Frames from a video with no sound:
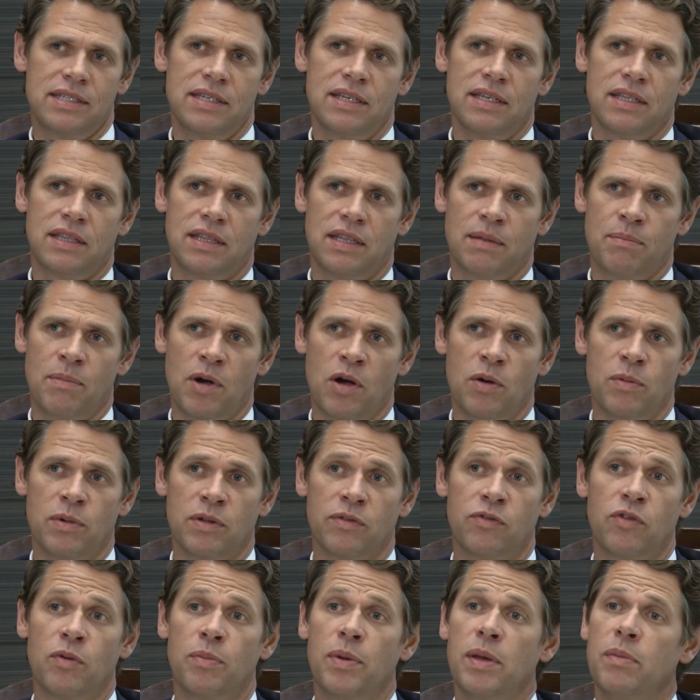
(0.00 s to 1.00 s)
see at the
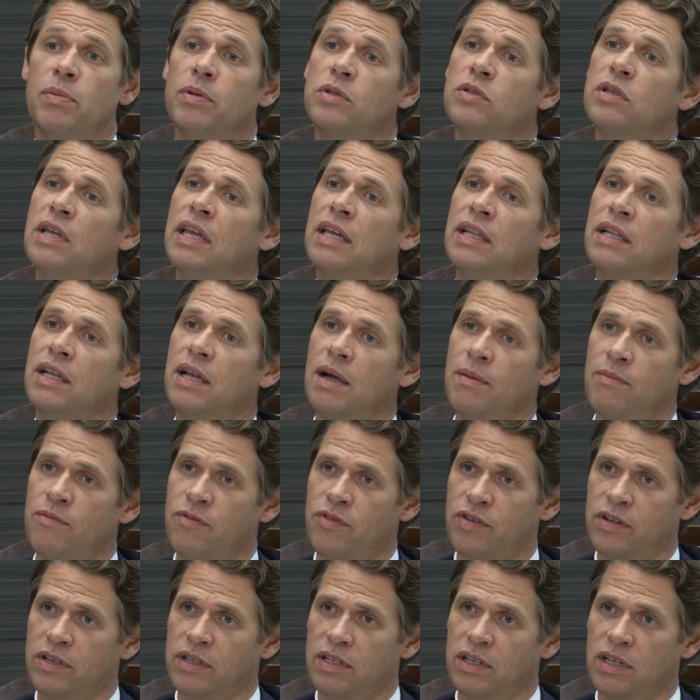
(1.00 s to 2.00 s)
moment for people to get
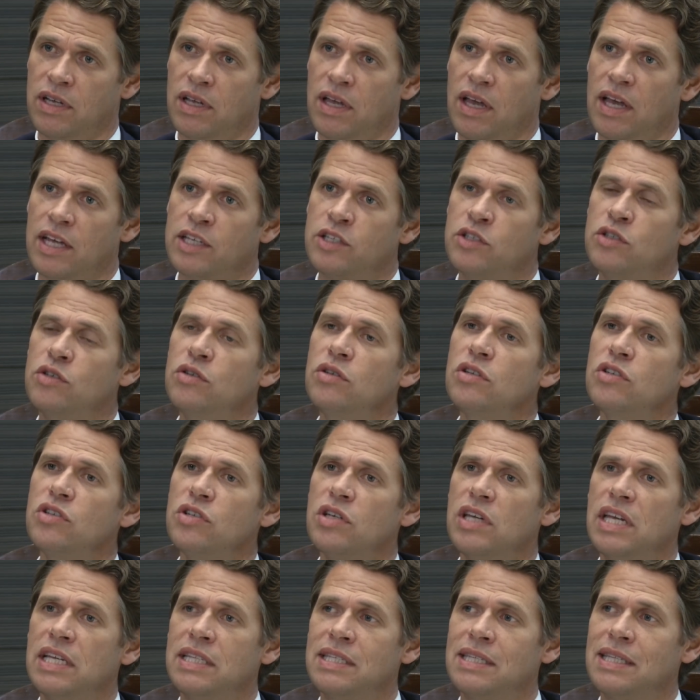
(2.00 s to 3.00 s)
comfort. As soon as
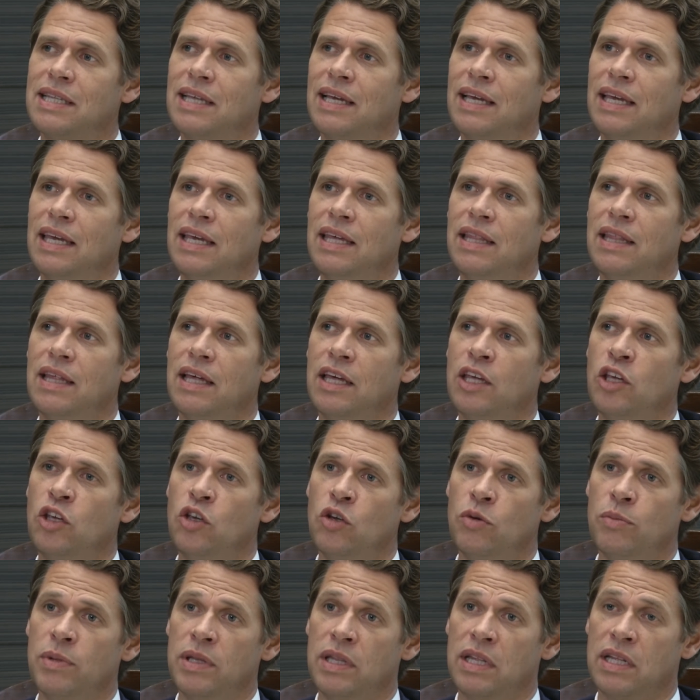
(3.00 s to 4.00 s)
you get either a
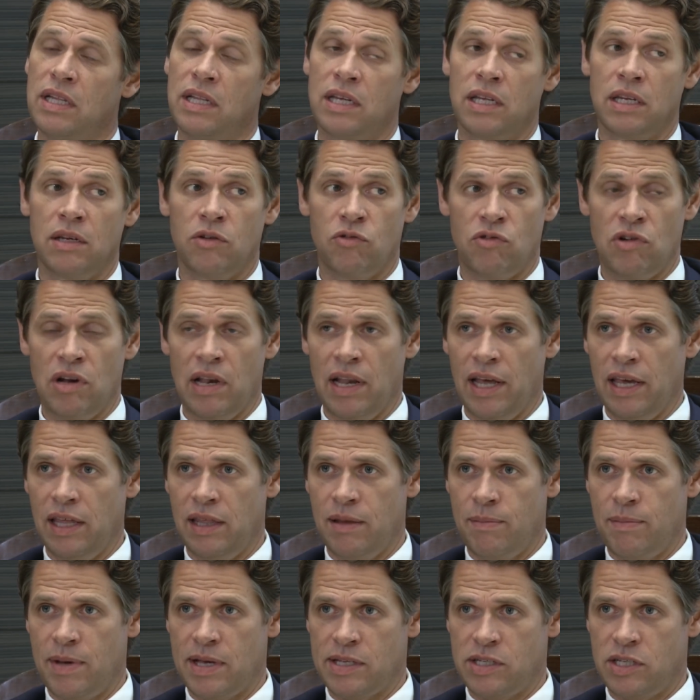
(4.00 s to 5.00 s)
human that can relay
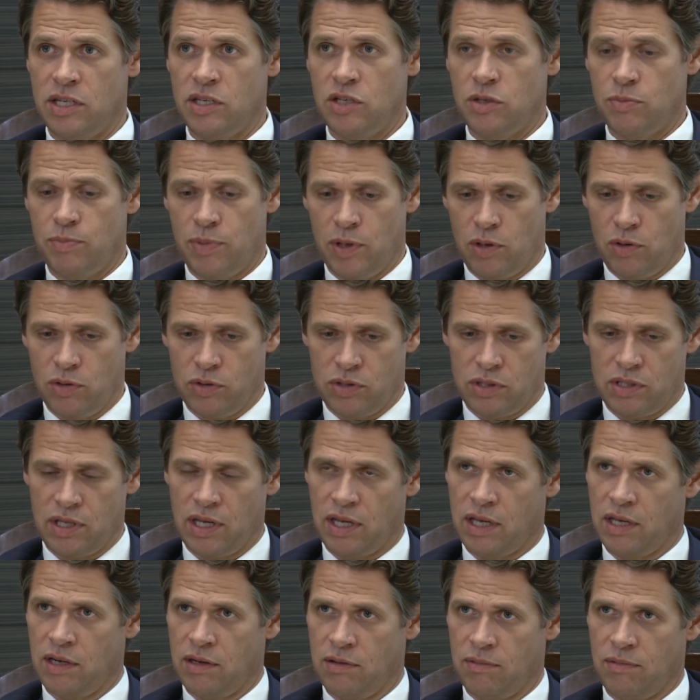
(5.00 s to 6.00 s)
the message because
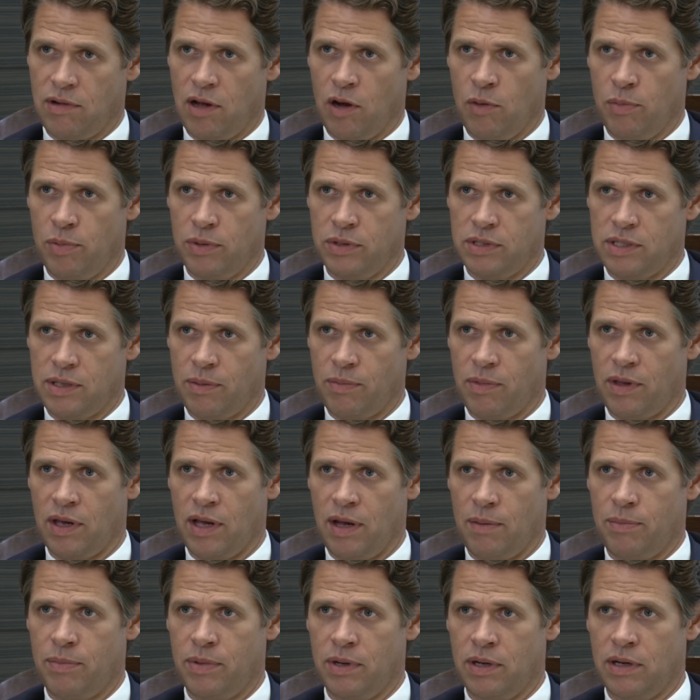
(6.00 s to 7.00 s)
they can open
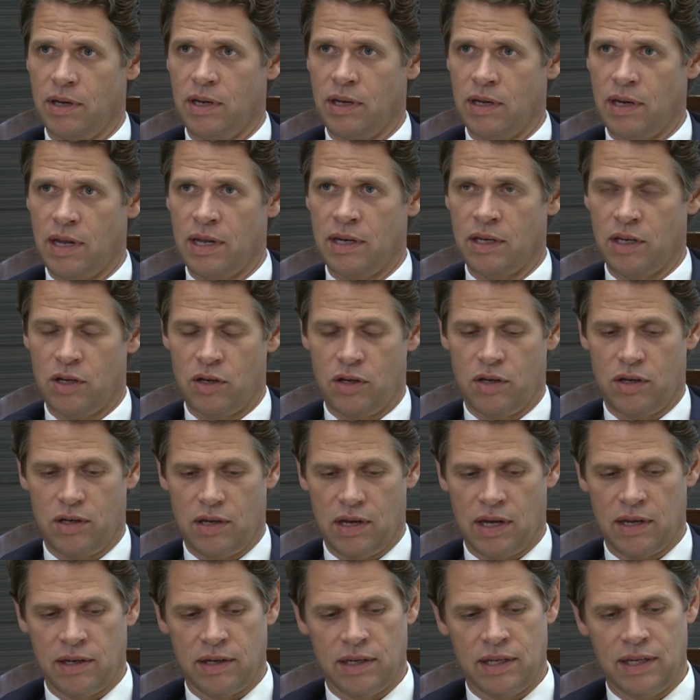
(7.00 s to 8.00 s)
something up and
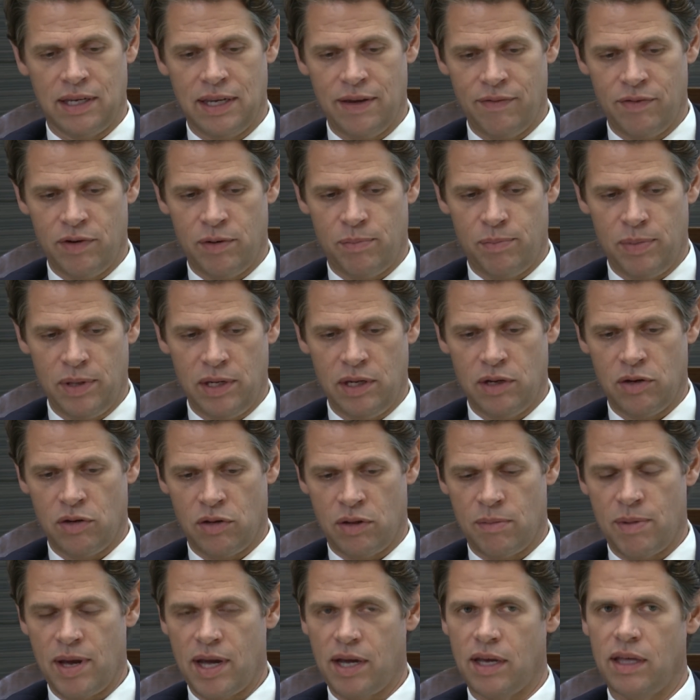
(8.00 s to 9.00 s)
give an opinion
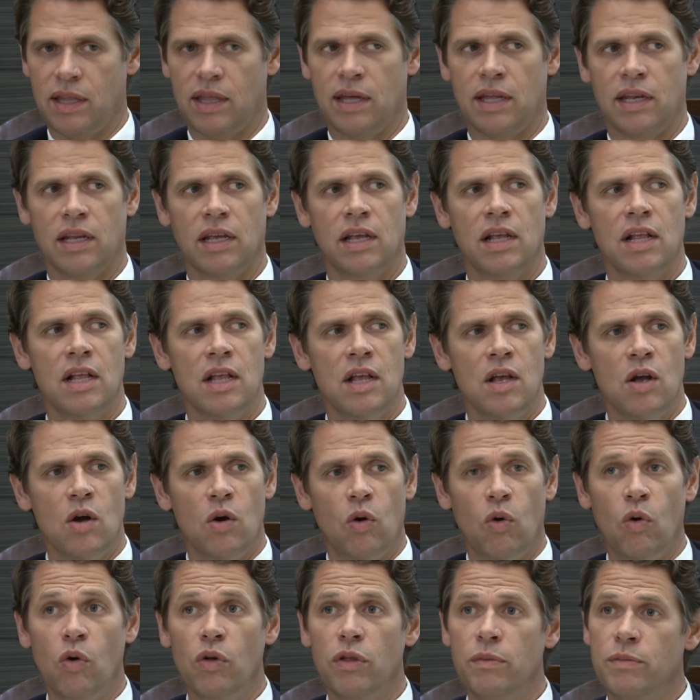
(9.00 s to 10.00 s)
on the back of that,
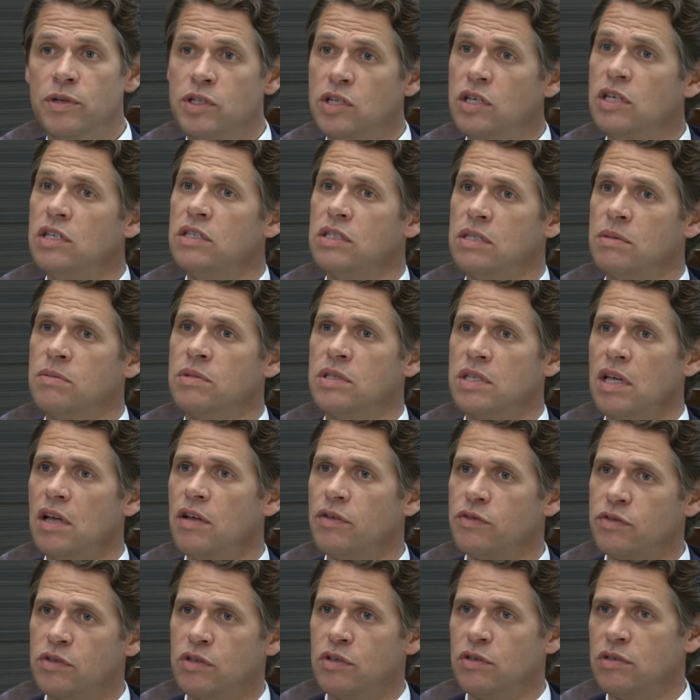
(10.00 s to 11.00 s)
or the machines
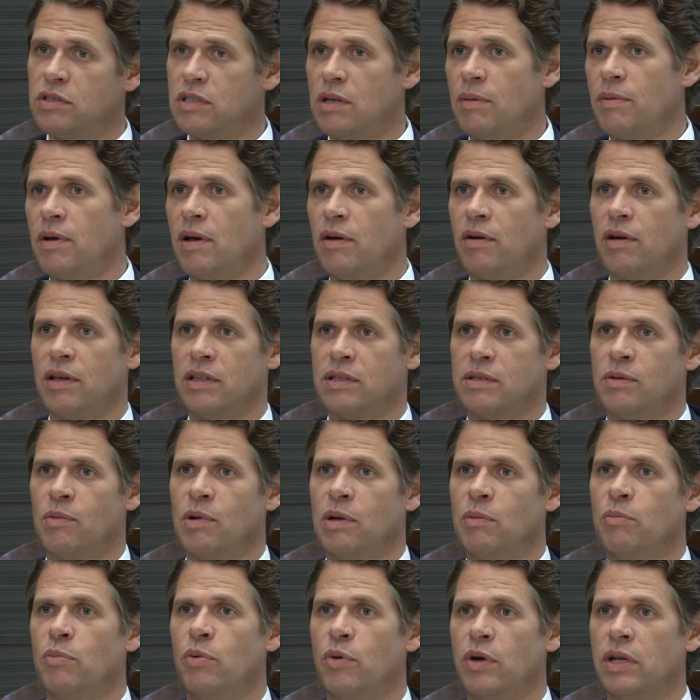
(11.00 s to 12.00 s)
themselves to somehow at the
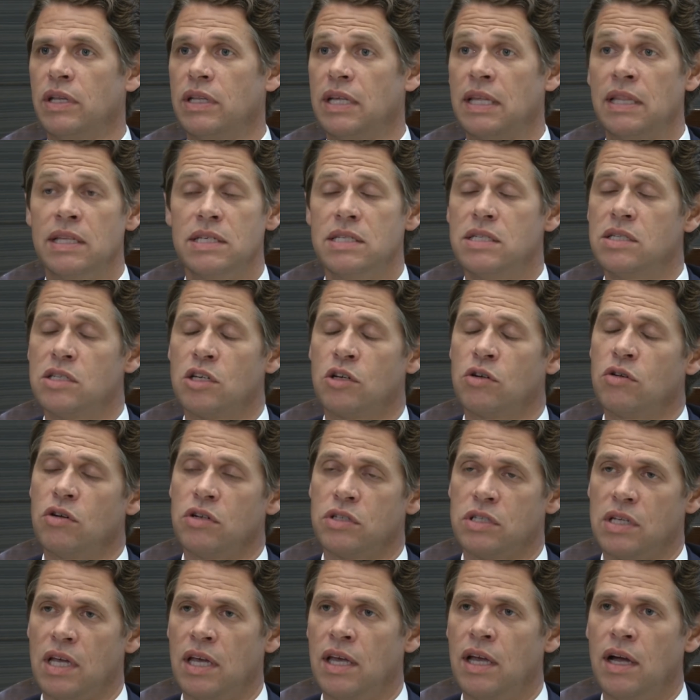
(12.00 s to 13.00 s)
one point, and this is
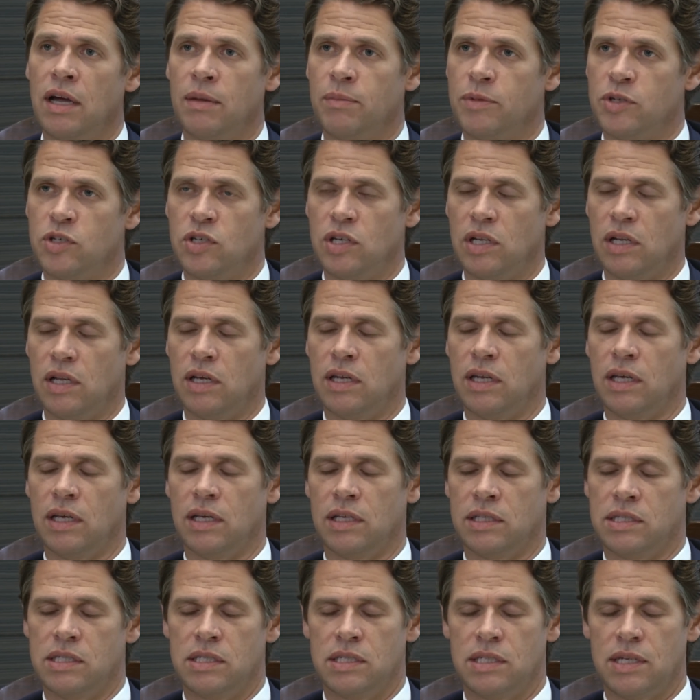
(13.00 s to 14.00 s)
across AI and machine learning,
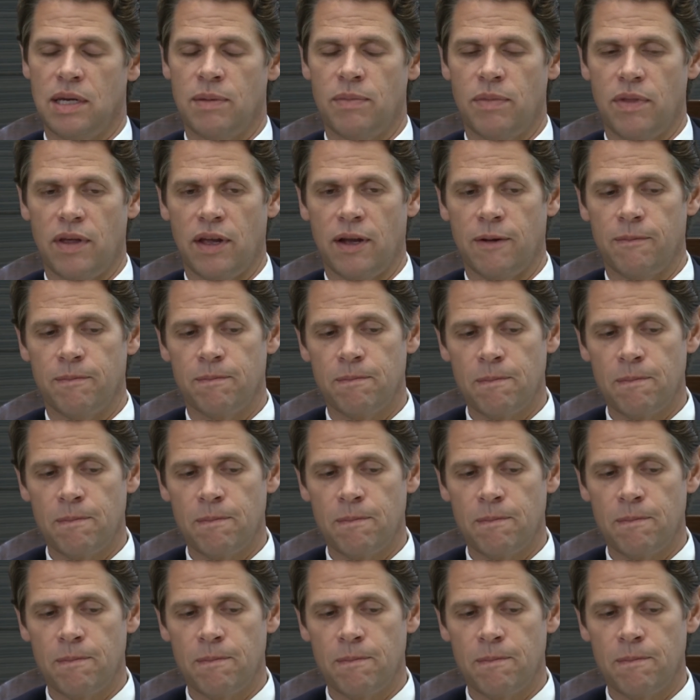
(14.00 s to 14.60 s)
it's the same thing,